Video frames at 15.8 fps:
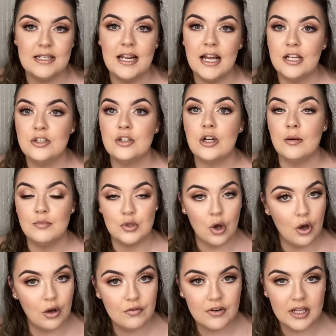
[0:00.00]
It comes
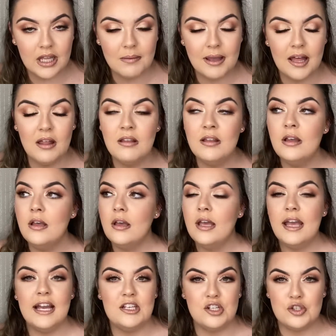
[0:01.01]
off really well,
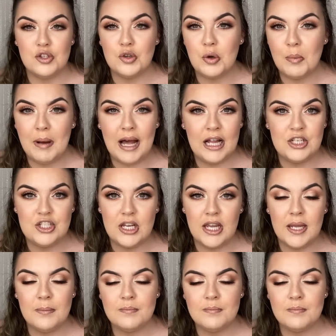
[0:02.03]
it doesn't go patchy,